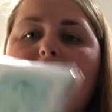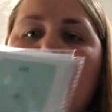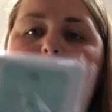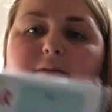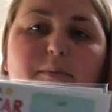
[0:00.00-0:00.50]

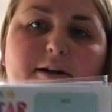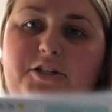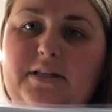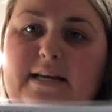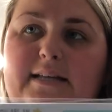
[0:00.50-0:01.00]
have a
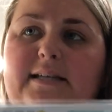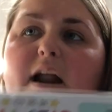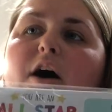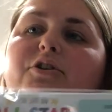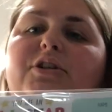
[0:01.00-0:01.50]
bunch of these, and
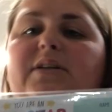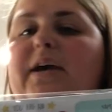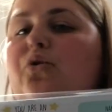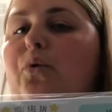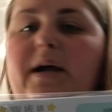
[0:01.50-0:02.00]
I'll just
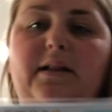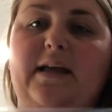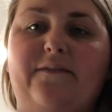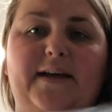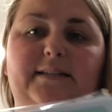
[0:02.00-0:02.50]
like
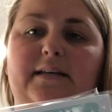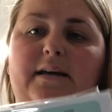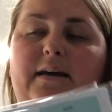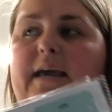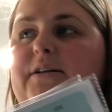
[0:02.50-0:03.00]
quickly, if I see
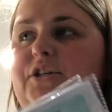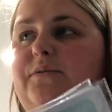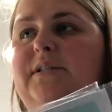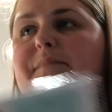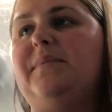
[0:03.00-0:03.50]
a kid do
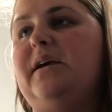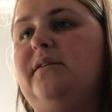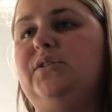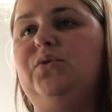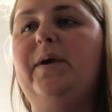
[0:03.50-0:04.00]

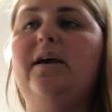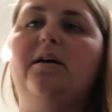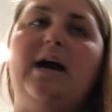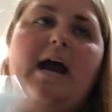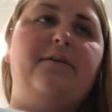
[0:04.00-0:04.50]
something sweet or
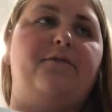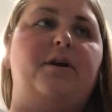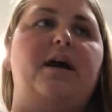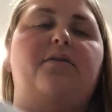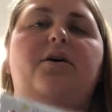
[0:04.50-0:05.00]
kind for
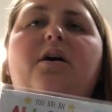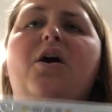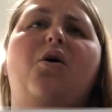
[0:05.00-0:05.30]
another,